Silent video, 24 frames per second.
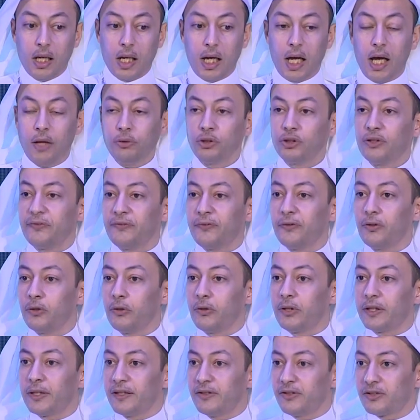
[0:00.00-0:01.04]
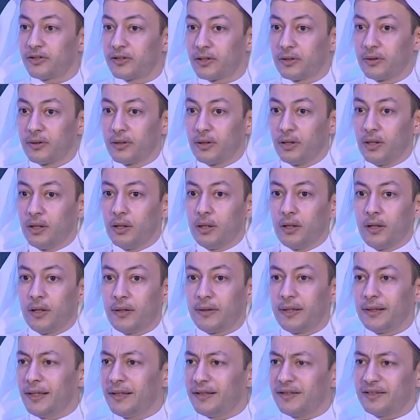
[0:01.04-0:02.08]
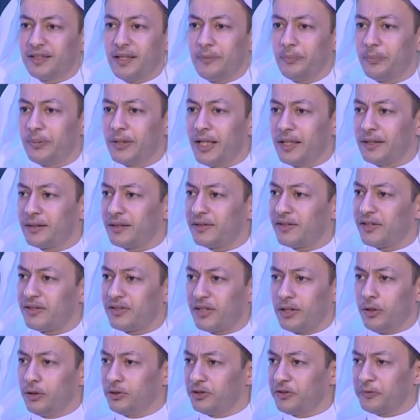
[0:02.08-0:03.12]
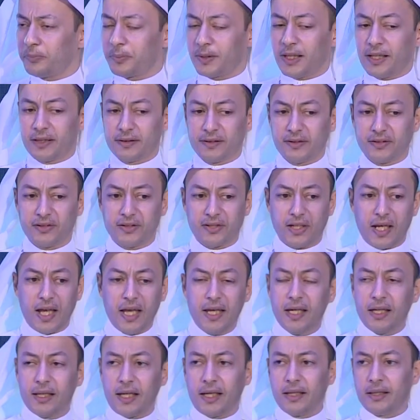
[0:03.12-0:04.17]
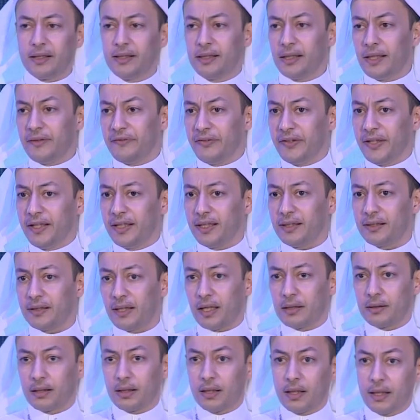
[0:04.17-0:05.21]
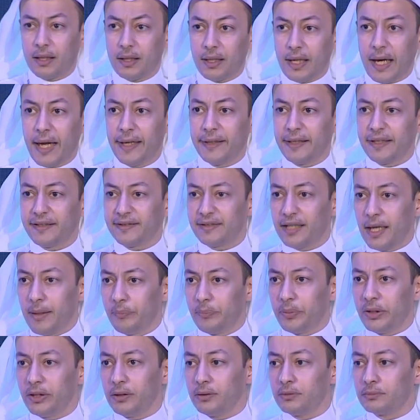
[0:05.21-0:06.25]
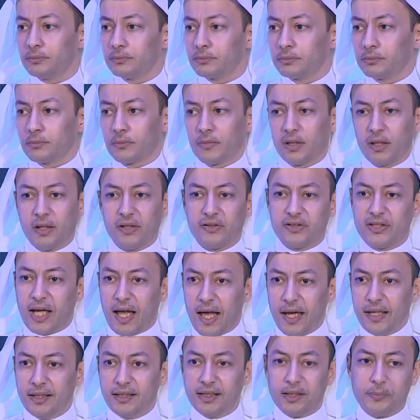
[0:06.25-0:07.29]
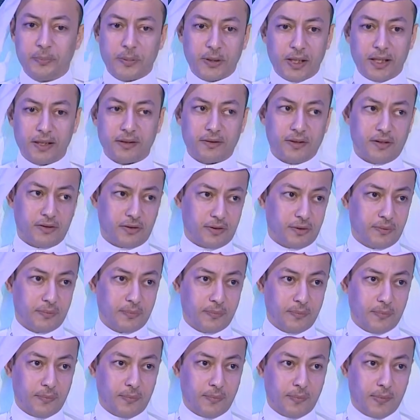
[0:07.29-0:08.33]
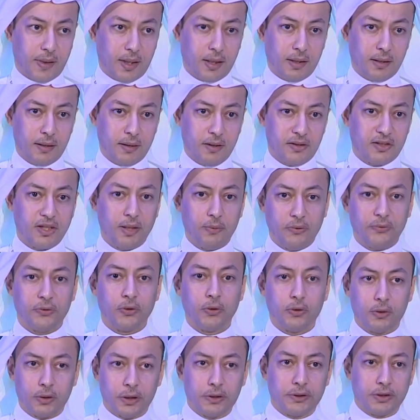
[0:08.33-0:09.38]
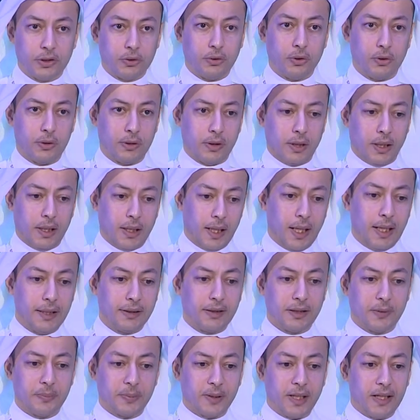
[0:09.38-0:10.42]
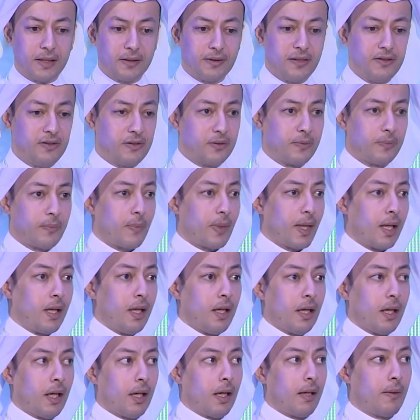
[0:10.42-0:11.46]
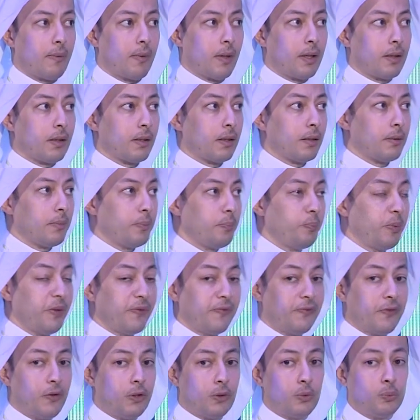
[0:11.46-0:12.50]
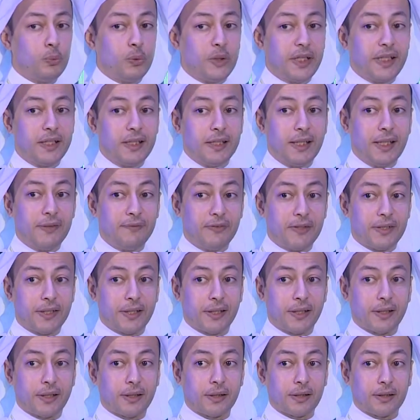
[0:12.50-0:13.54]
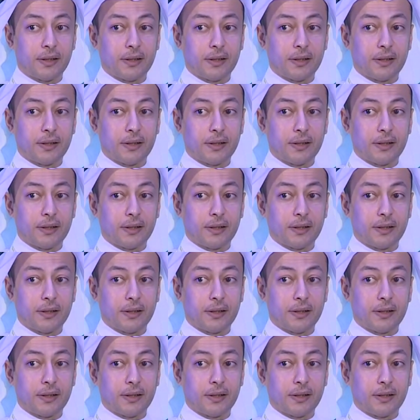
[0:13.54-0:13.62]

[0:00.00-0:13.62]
How to follow this? There are some practices, a lot of practices. I gave here an example, is the ITIL practice. Some of you already know the ITIL practice. Before we giving